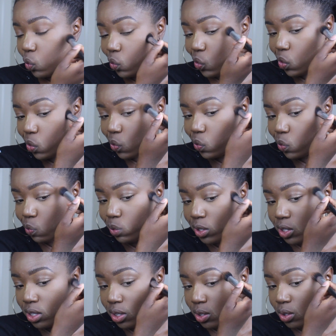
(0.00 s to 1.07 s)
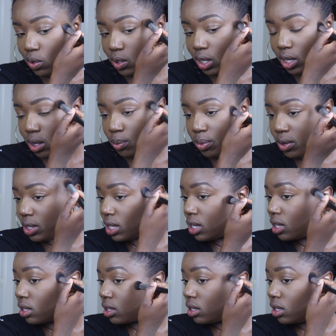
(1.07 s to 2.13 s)
So I'm just gonna do like a pretty
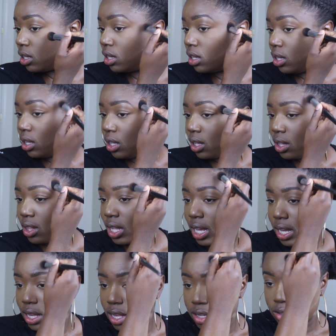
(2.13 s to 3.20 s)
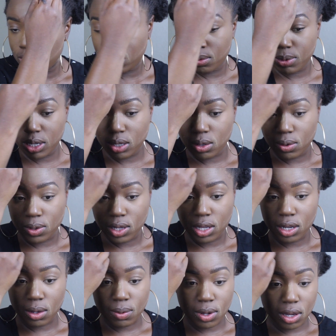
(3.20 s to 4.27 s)
light contour. I'm not going
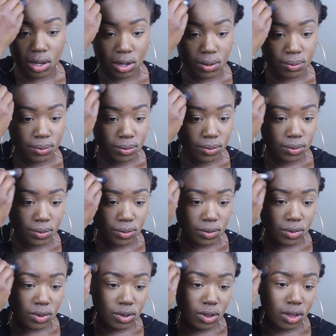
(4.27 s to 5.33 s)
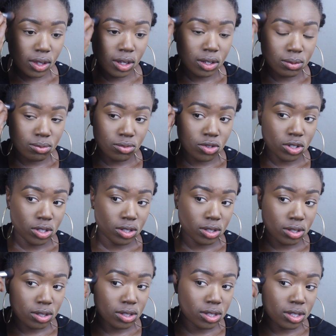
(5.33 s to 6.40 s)
anywhere. I'm
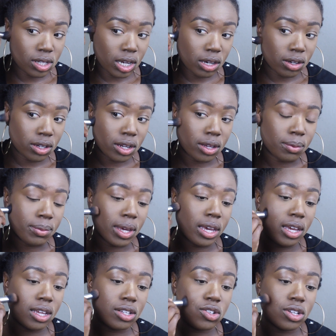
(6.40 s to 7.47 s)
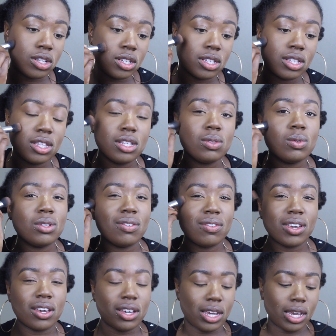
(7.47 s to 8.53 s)
just tearing up my edges. This was a
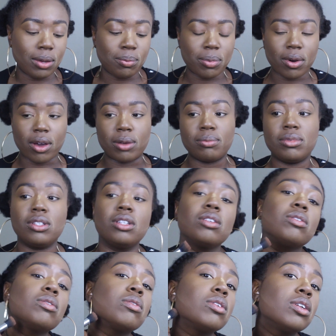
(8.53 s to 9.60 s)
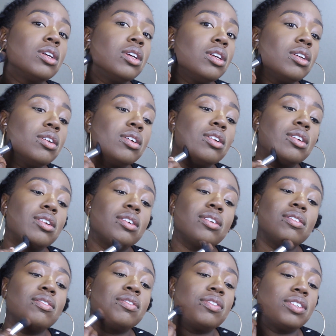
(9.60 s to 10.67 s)
very impromptu
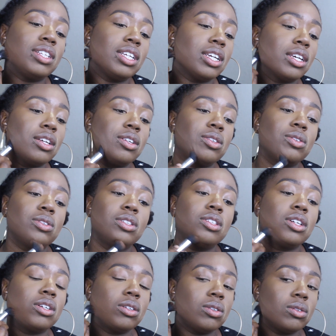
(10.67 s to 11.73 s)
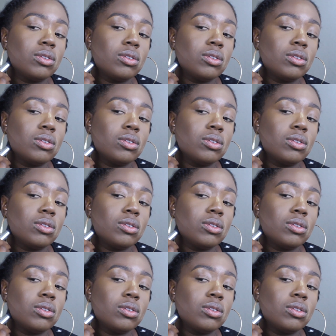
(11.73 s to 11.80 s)
video, so.